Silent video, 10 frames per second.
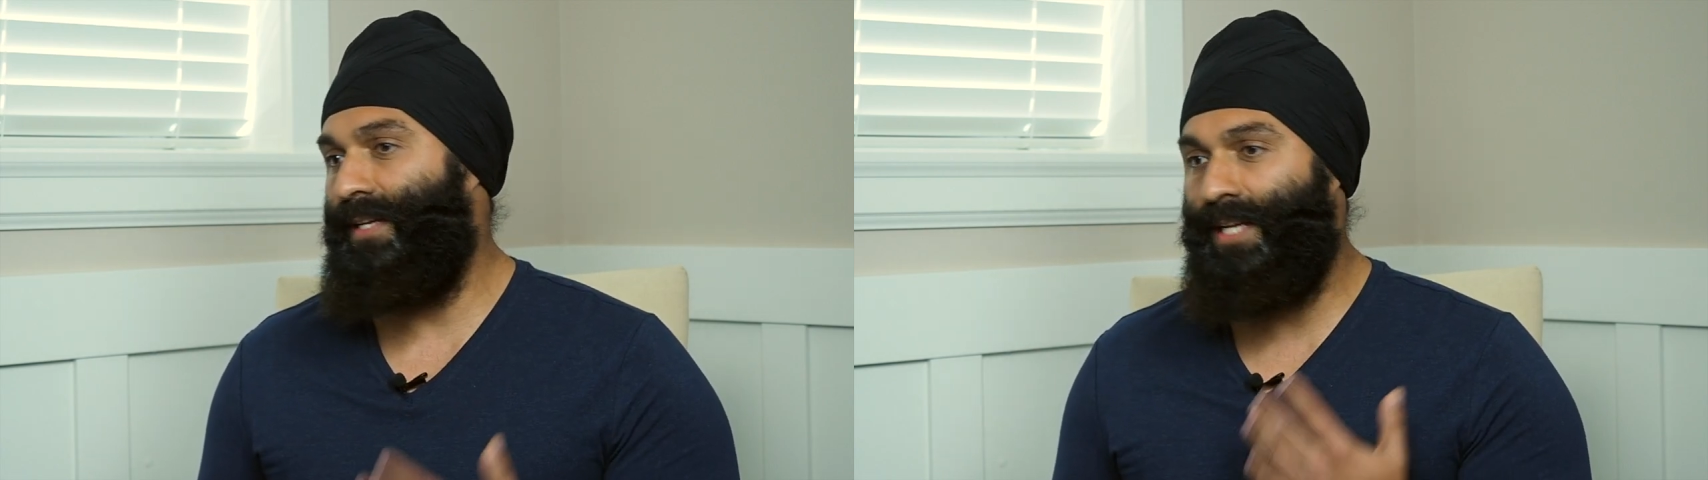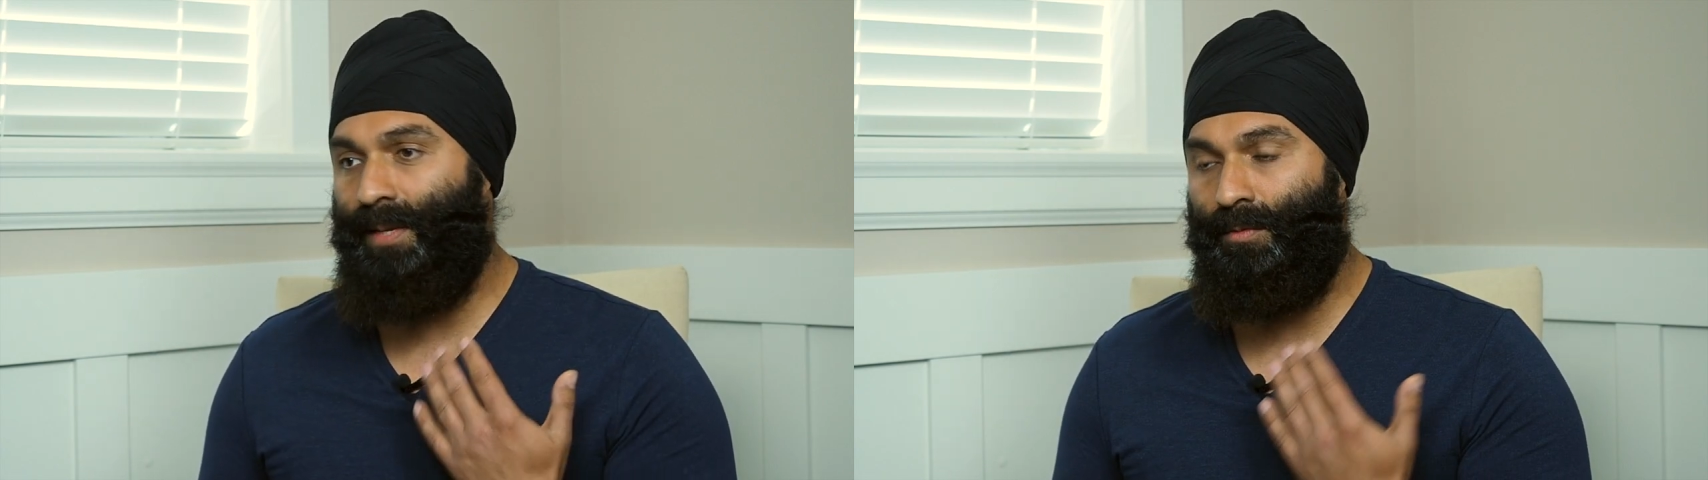
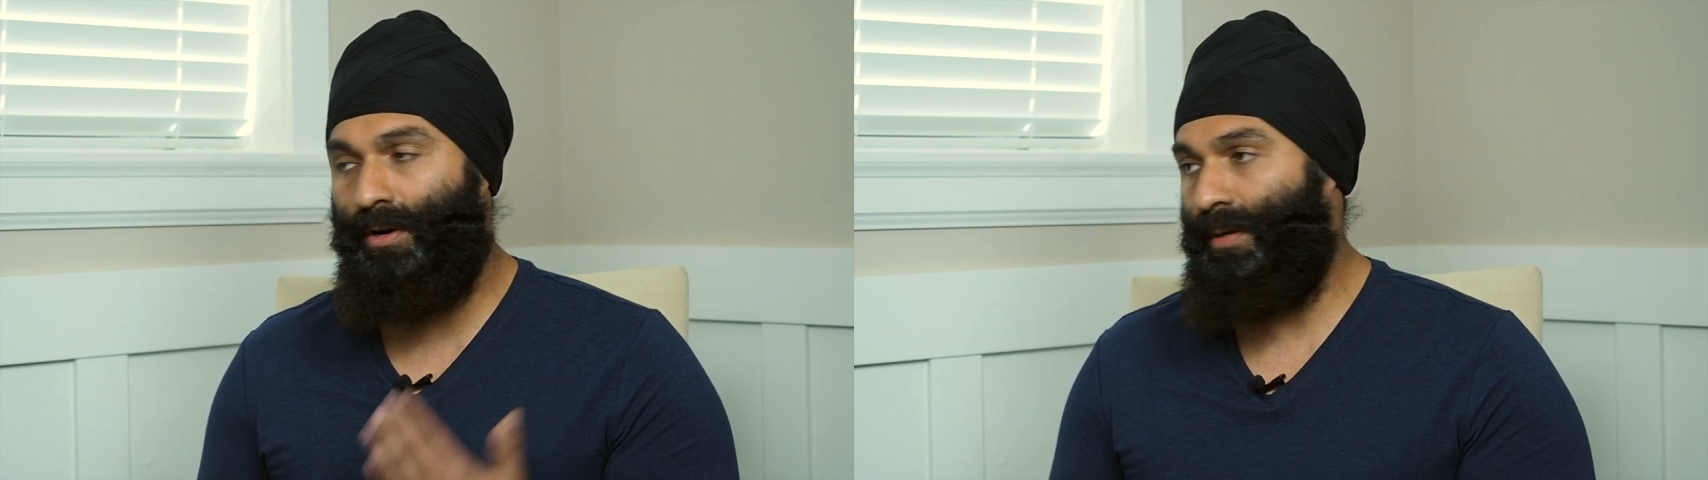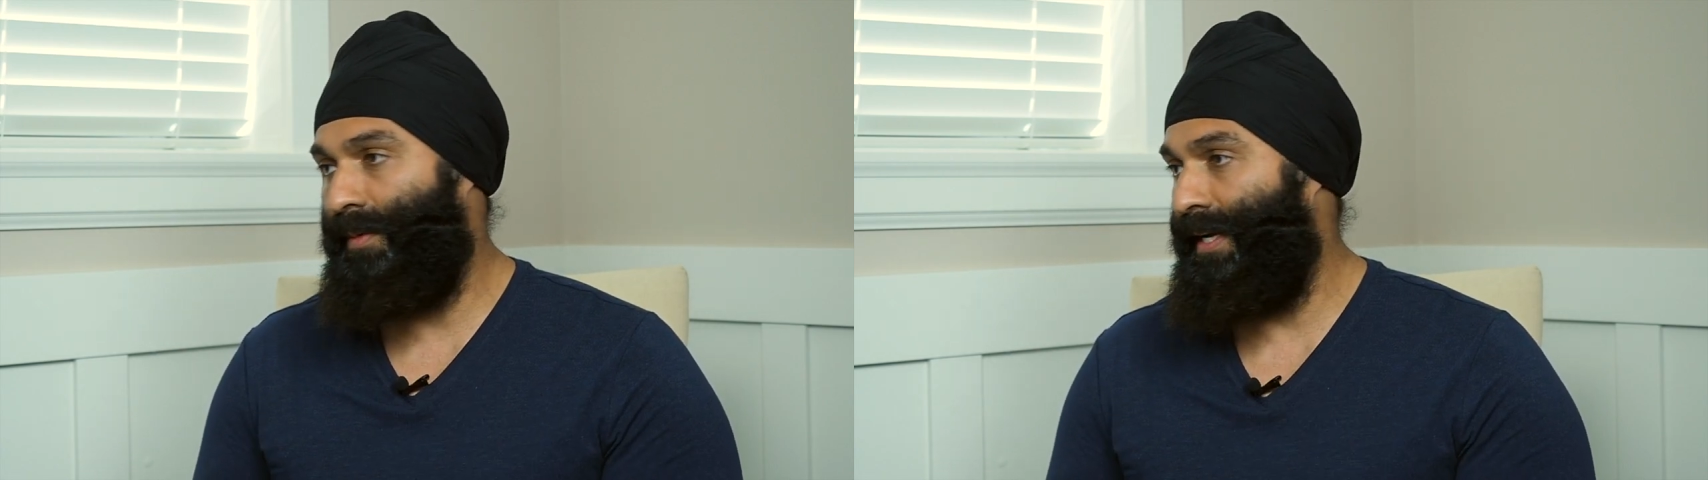I keep
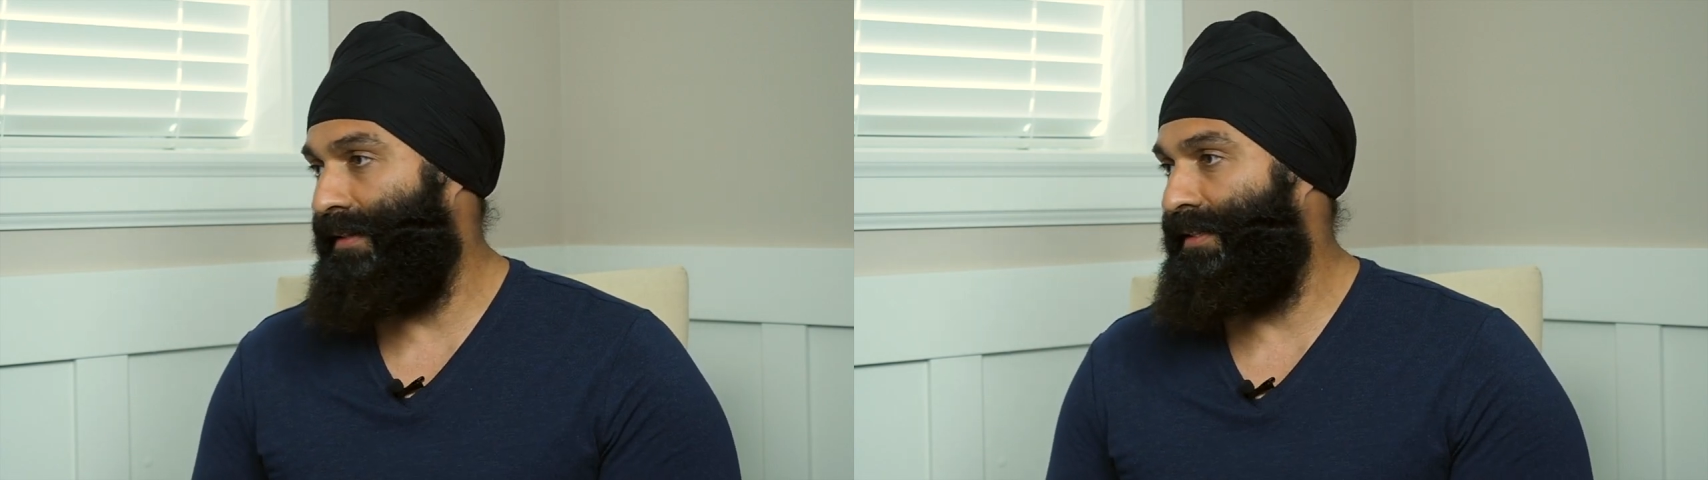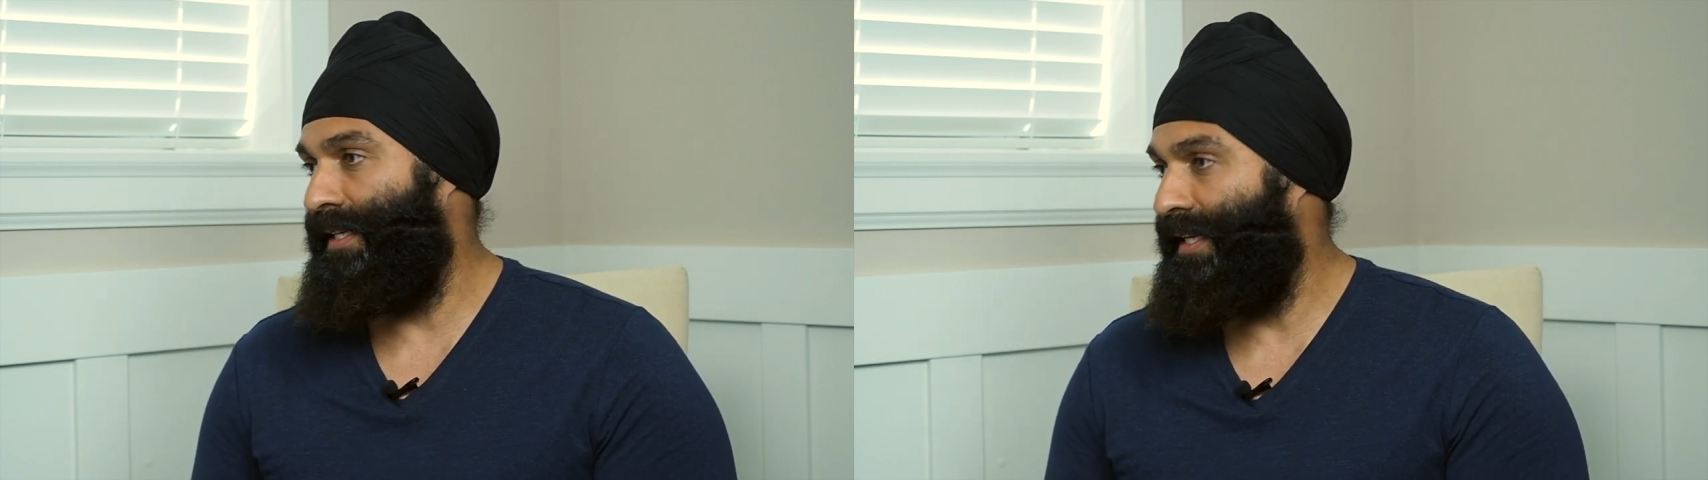talking about
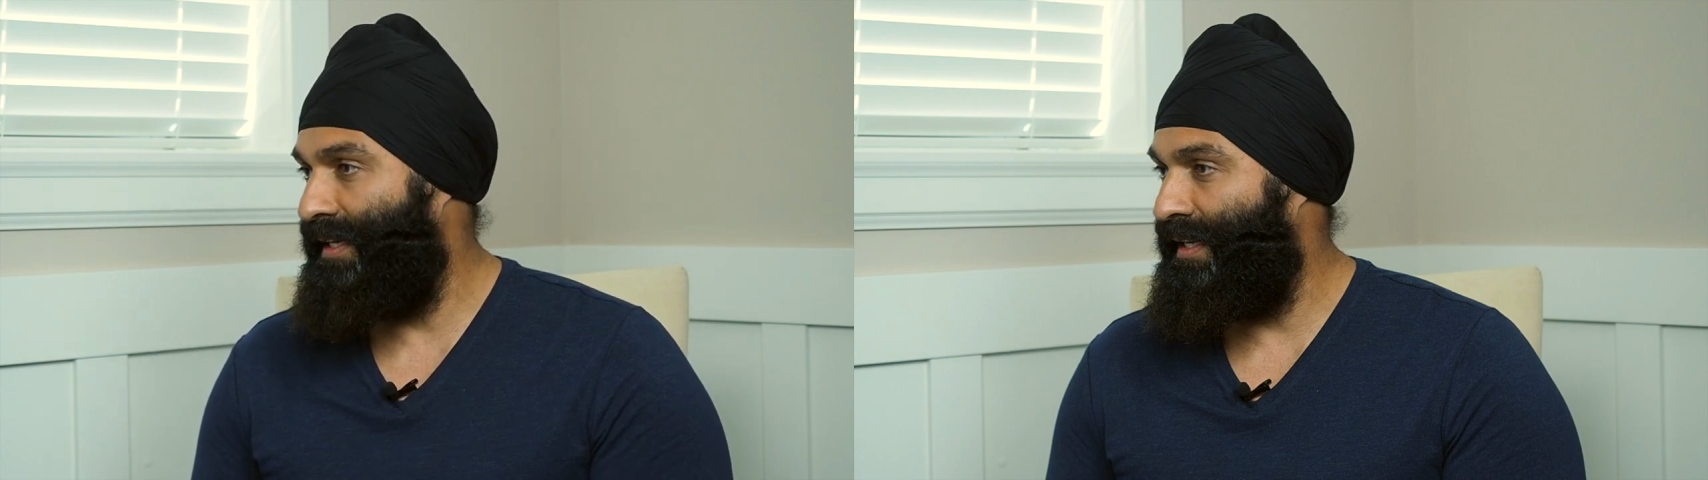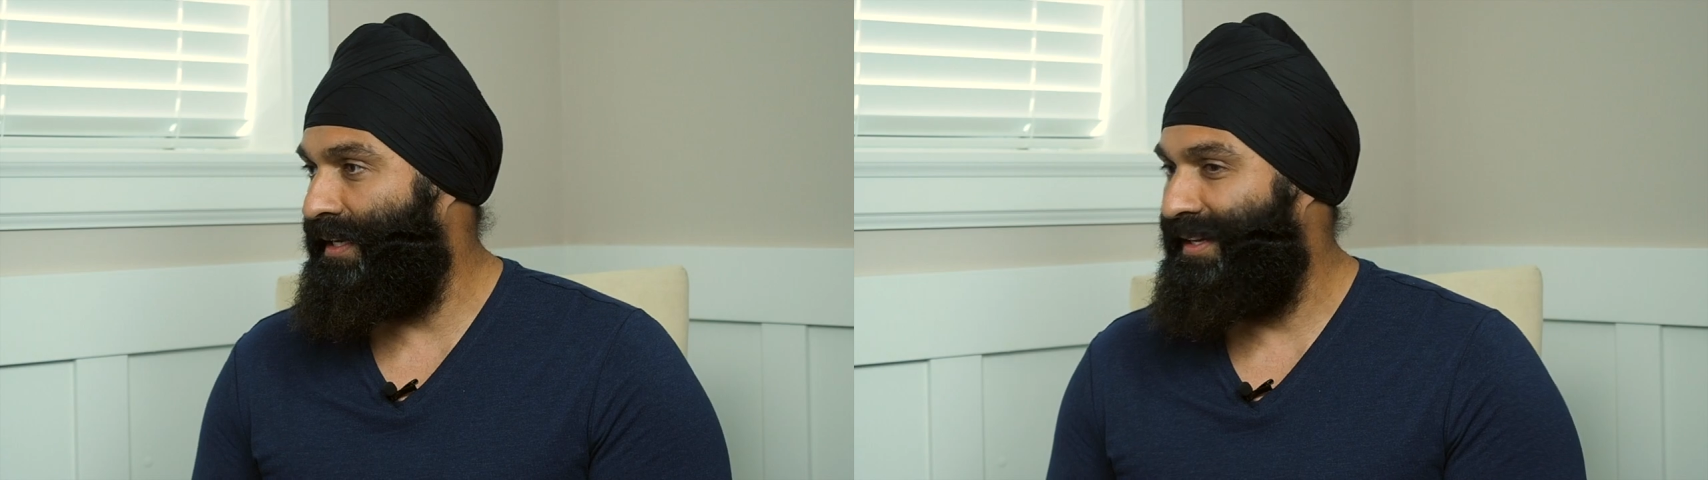healthy
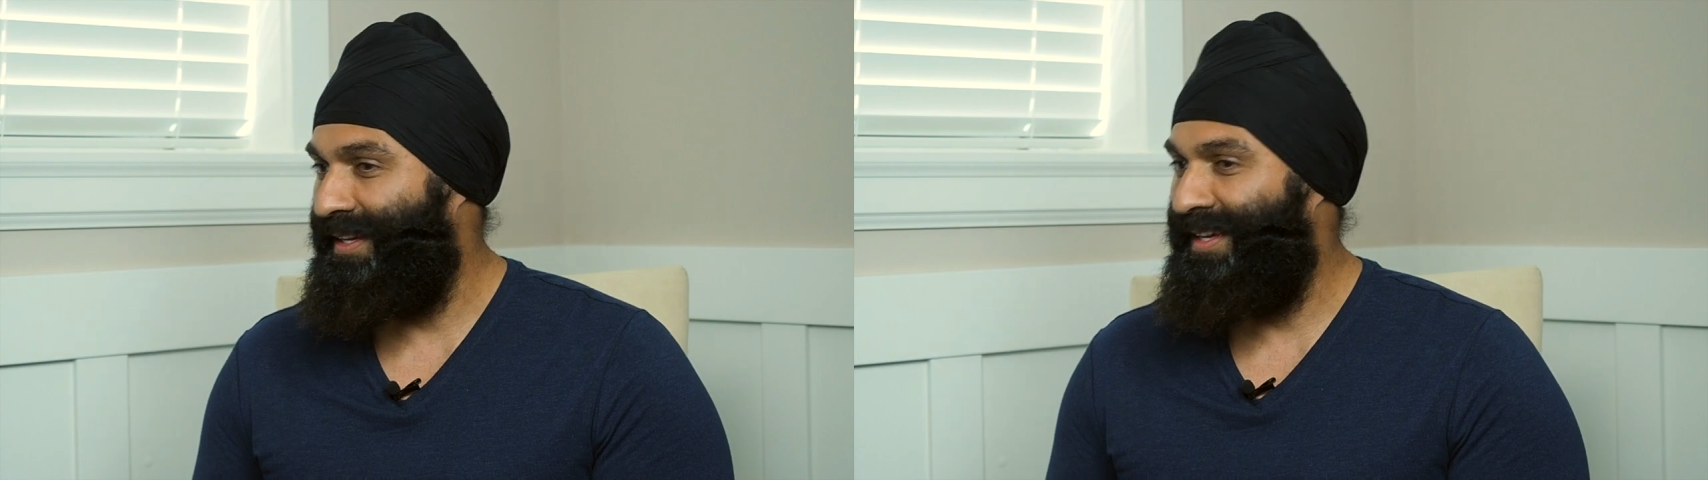eating.